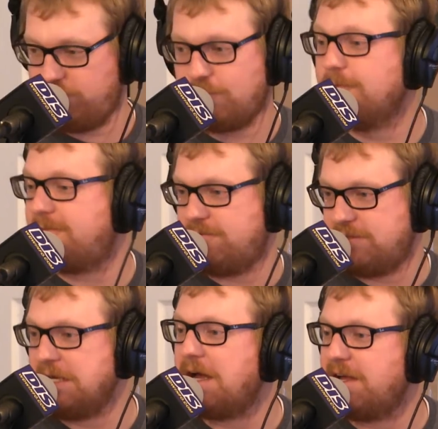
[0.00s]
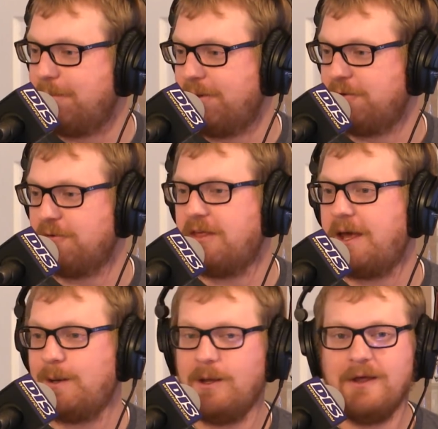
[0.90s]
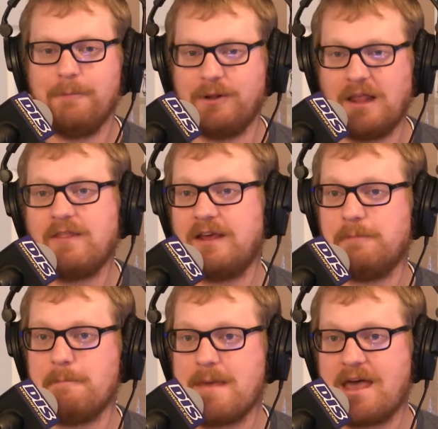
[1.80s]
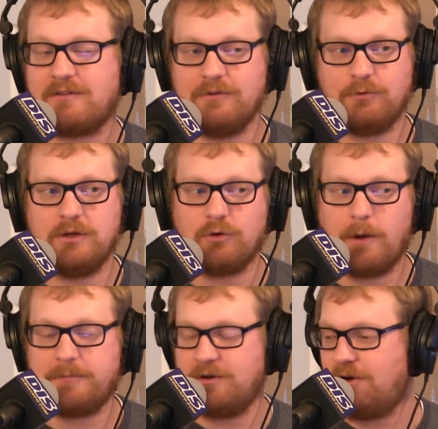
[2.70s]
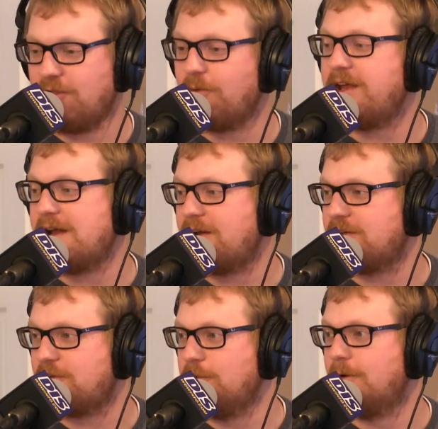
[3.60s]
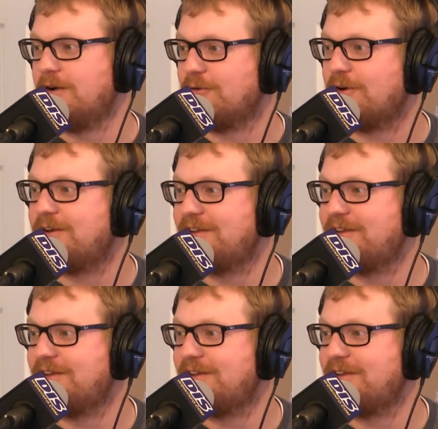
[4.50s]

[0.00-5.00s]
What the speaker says: 250, I am under that. But then they massively dropped it all the way down to 200.